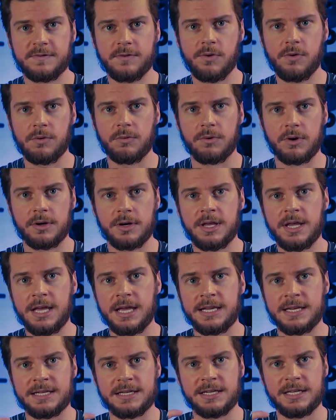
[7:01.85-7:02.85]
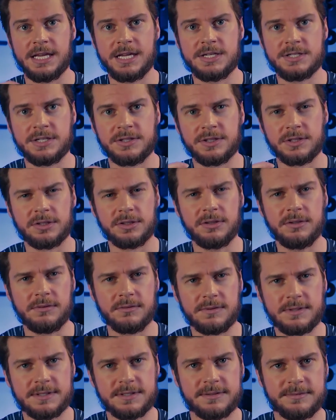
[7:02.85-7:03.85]
forward and engaging the
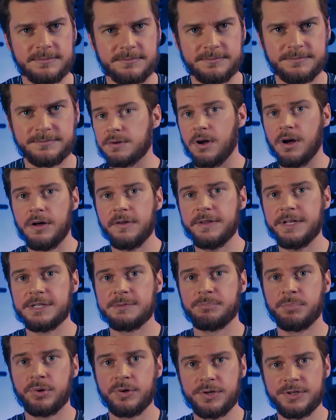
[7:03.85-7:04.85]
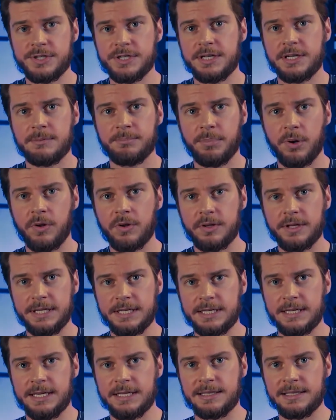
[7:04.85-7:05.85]
glutes. So all these pushing,
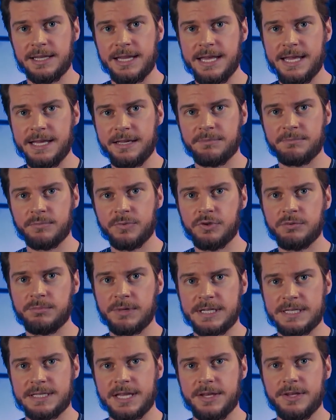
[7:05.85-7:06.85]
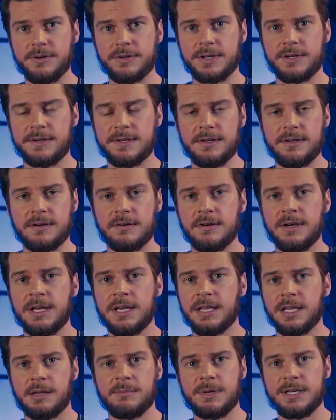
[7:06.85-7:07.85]
pulling, and leg movements that you can do
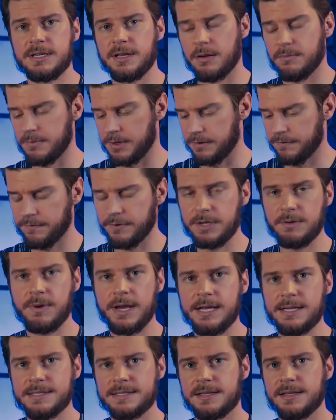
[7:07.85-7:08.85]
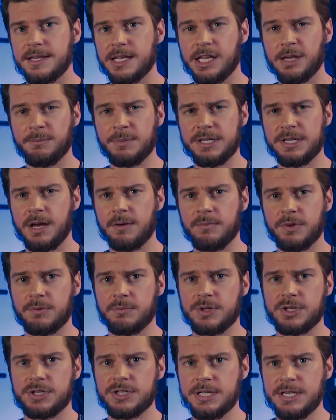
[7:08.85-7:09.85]
can be done with free weights, they can be done with
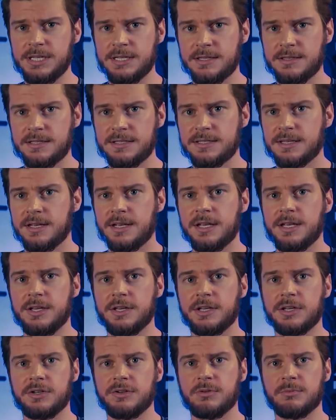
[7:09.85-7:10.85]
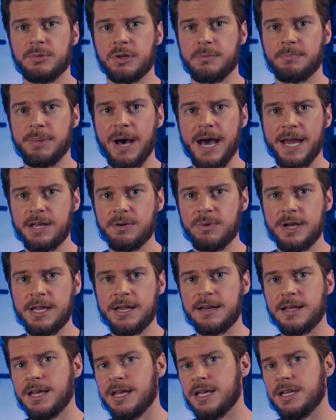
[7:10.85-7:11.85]
machines, you can do them with body weight.